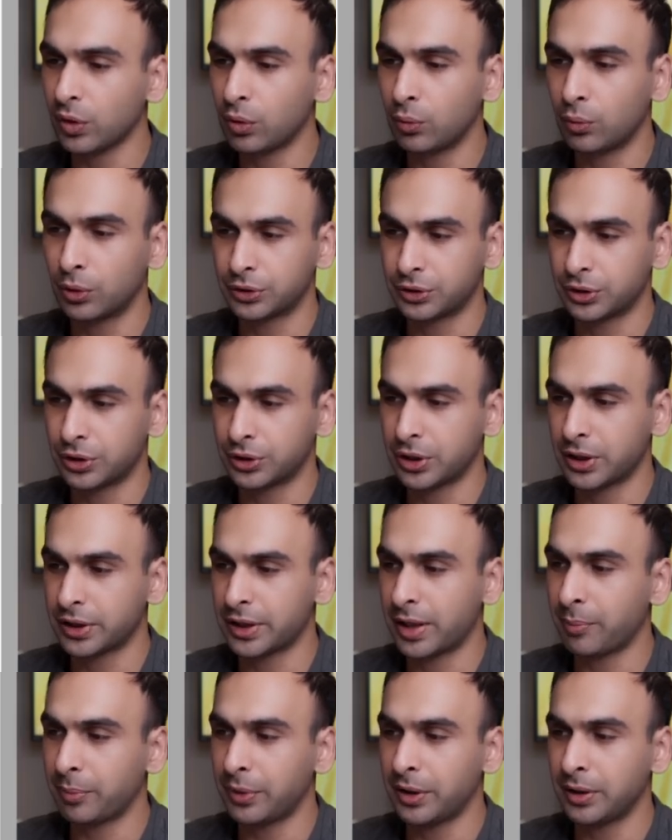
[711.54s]
We'll search our
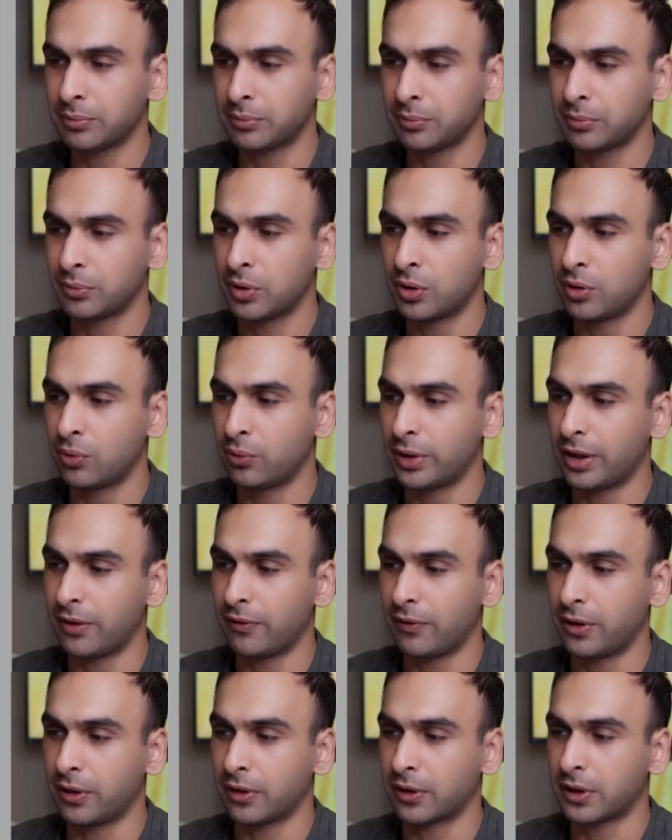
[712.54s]
template. We have
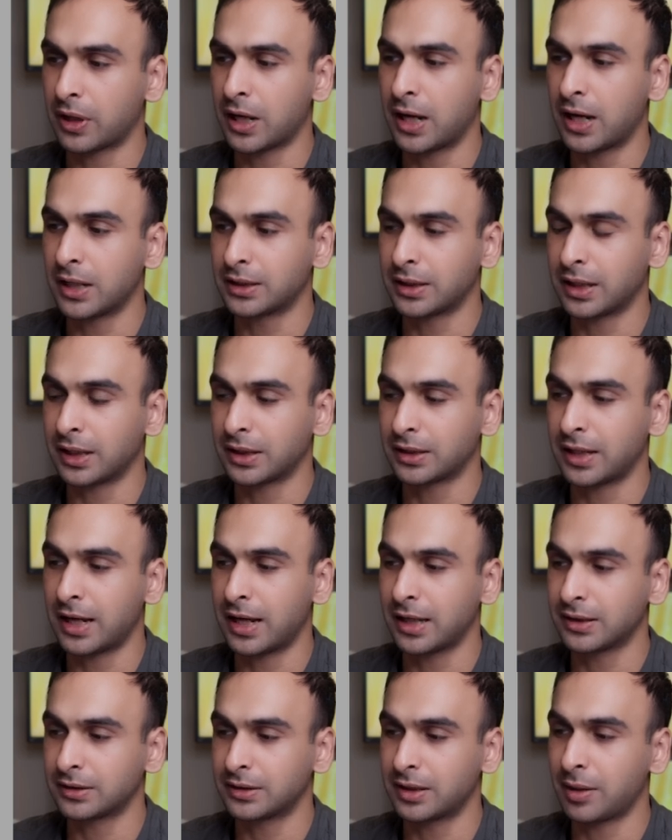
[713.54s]
our contact
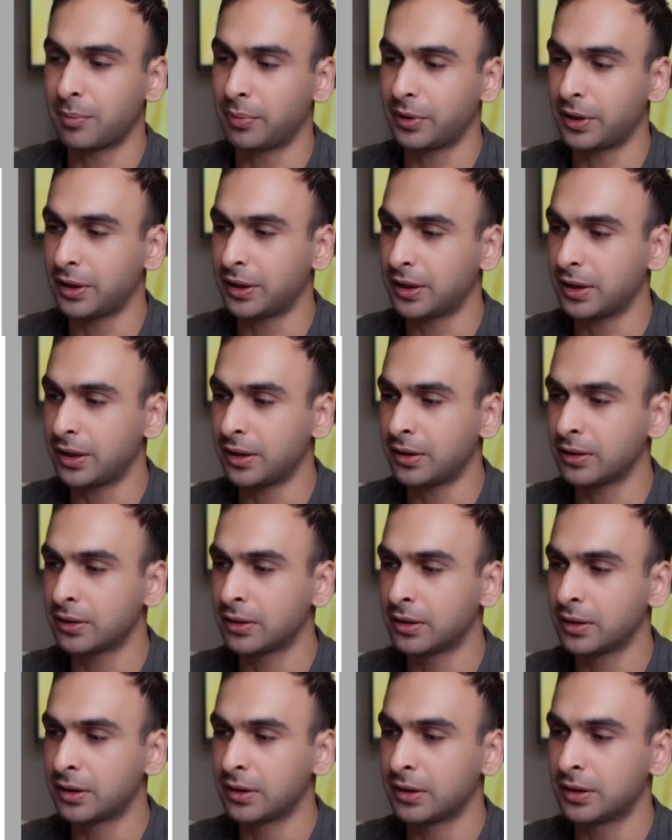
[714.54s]
task template here,
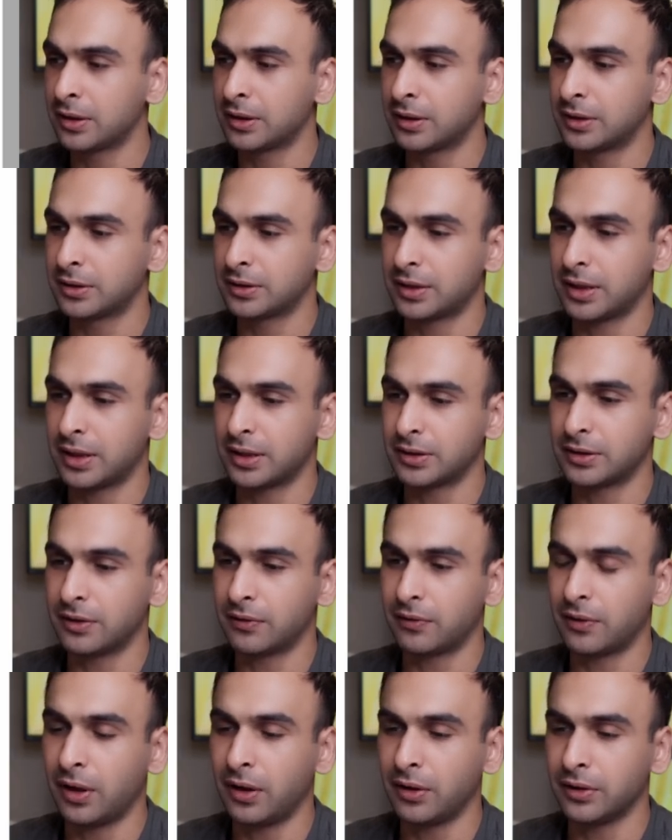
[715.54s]
set as
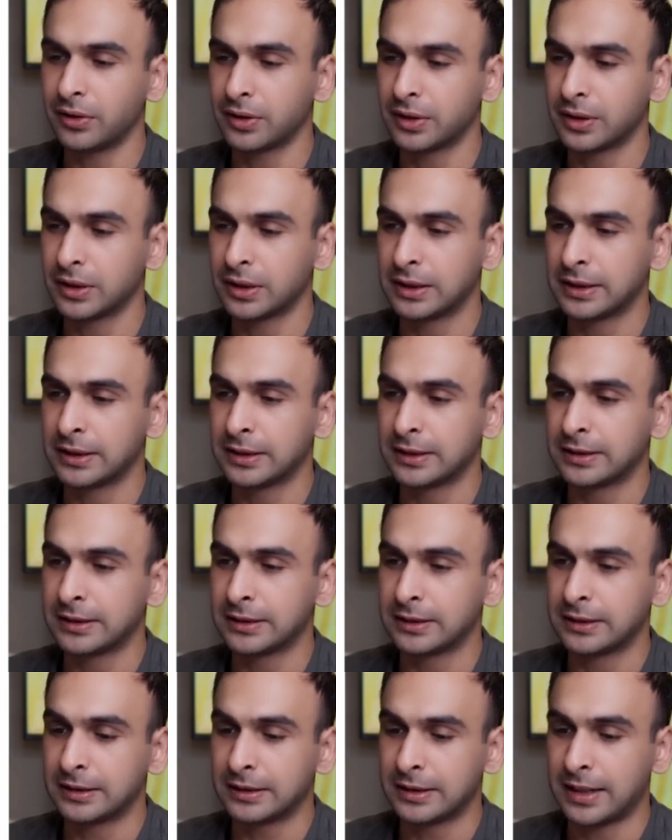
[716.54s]
default.
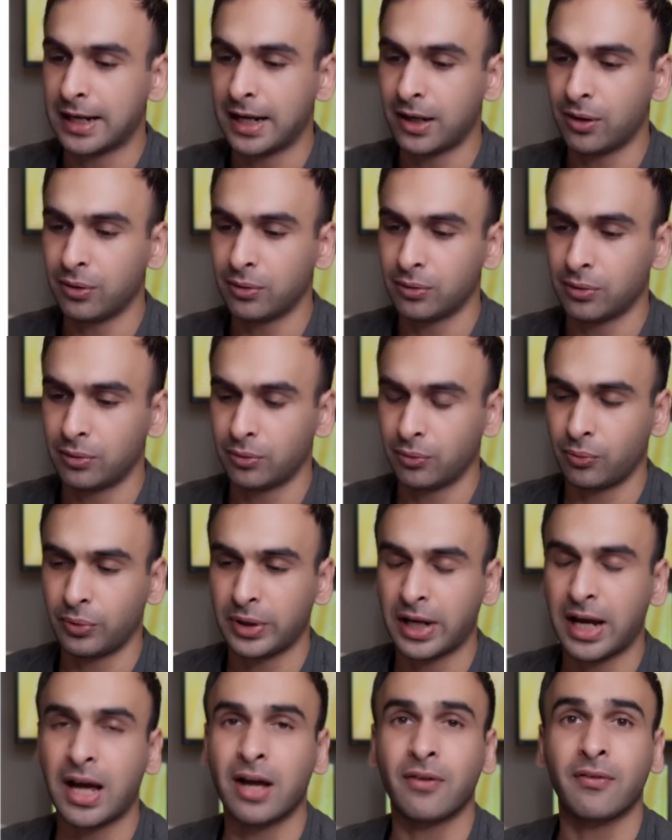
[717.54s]
Now we
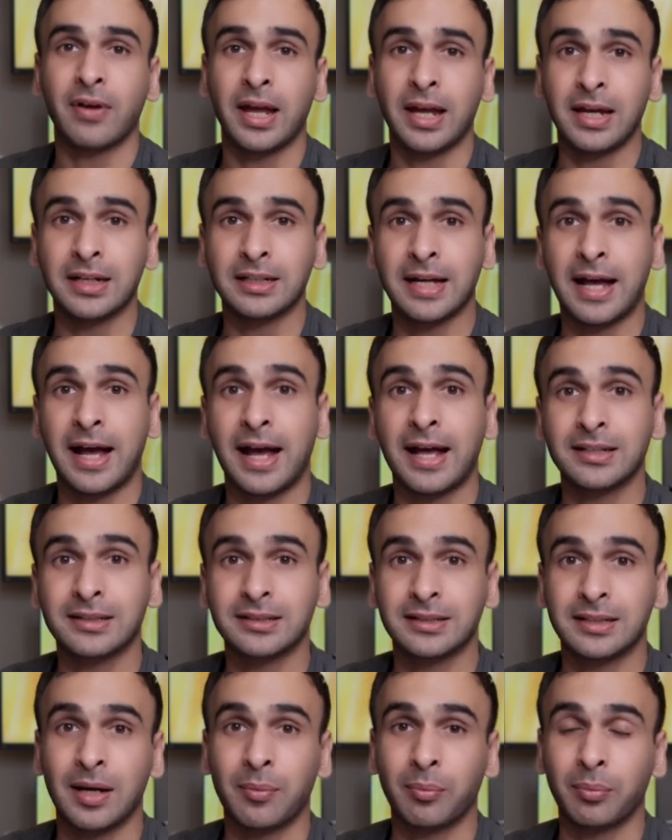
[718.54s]
have a
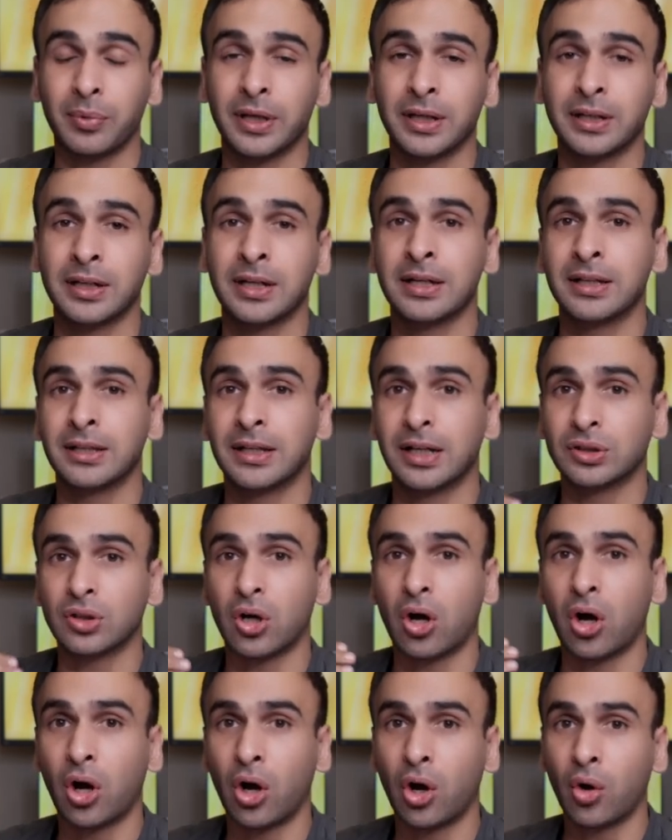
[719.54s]
task template that's
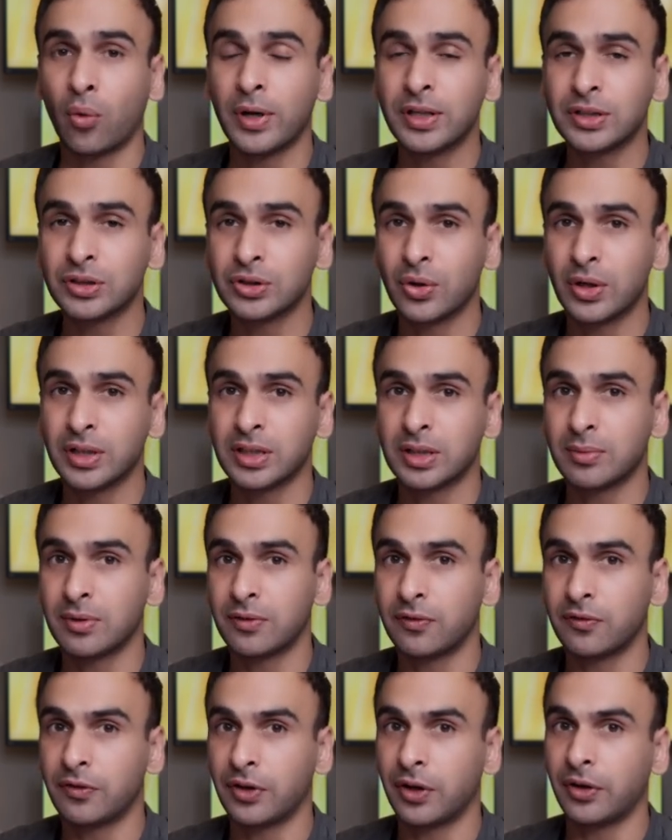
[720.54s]
always going to be
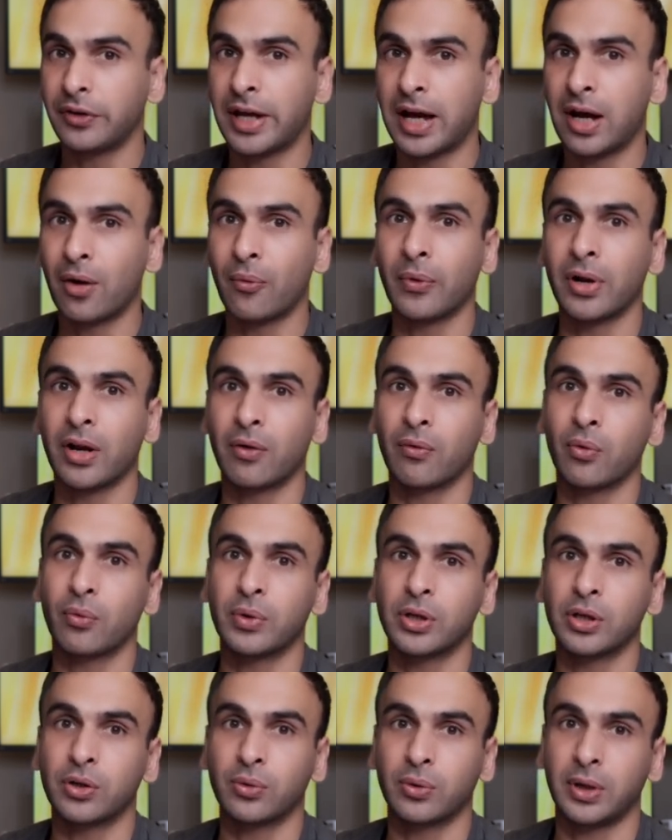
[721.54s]
filled out whenever
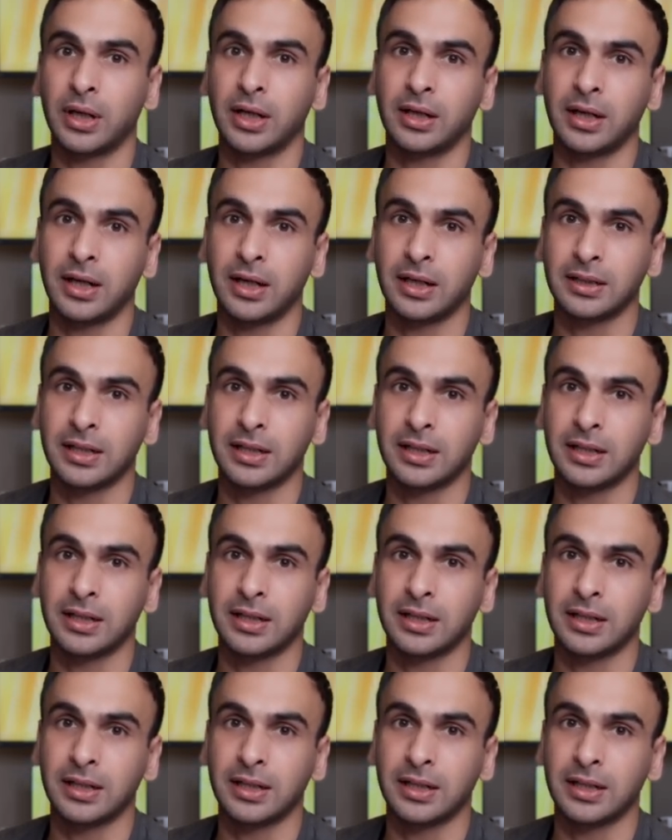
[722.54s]
we create a